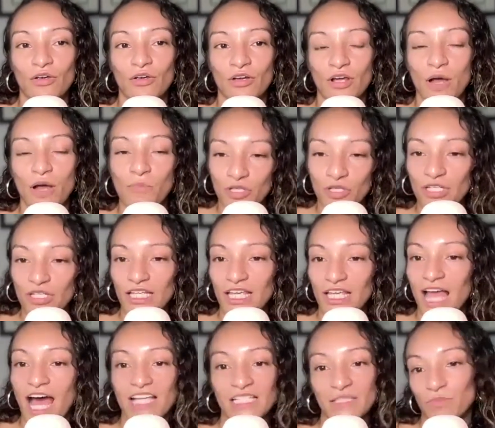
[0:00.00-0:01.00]
community
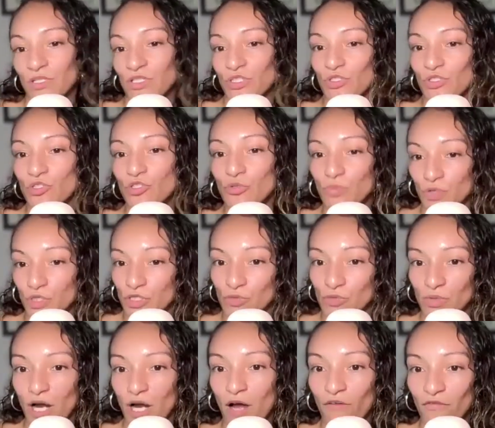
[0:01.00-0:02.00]
has been super,
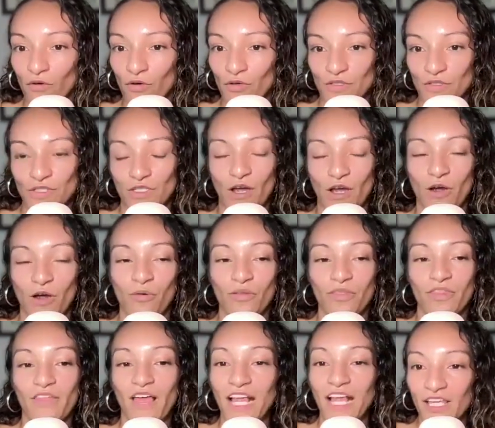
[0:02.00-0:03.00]
super helpful. So
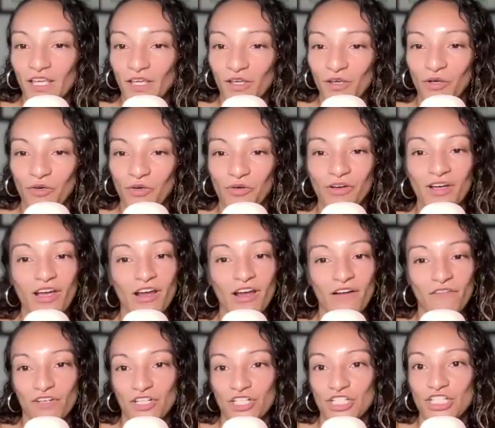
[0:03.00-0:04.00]
thank you
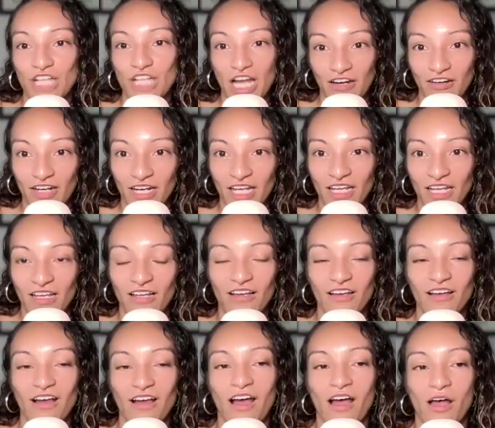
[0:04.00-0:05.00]
for sharing
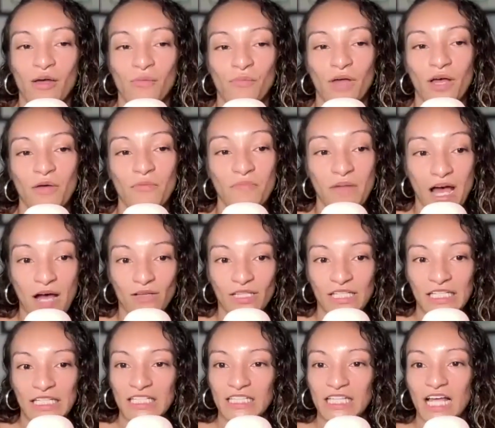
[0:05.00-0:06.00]
about
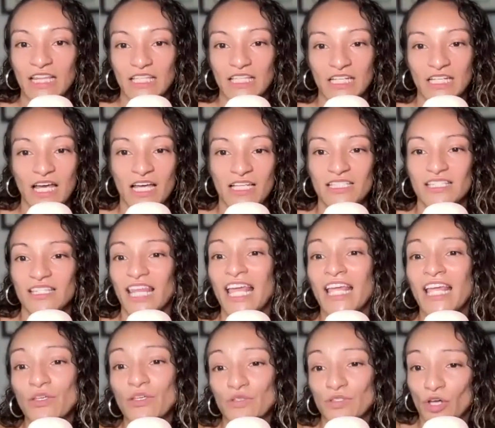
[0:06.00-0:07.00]
Lean In Latinas.
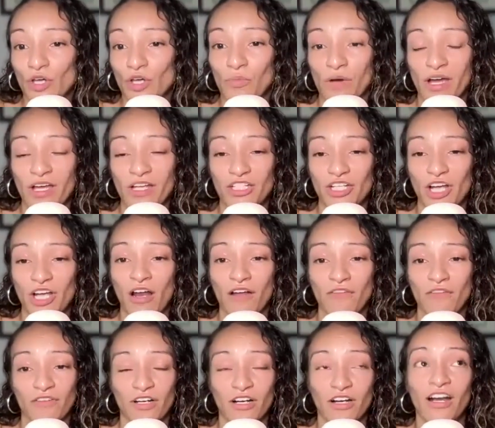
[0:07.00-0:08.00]
Thank you so much, Anna,
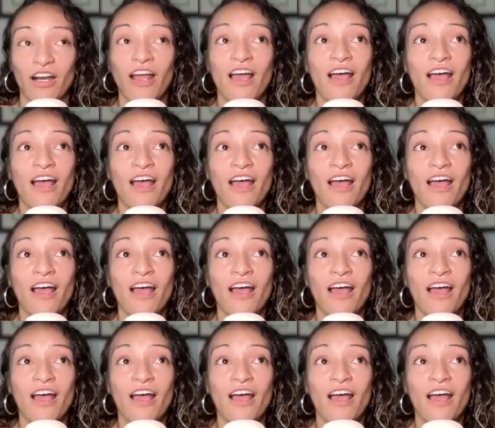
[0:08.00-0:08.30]
for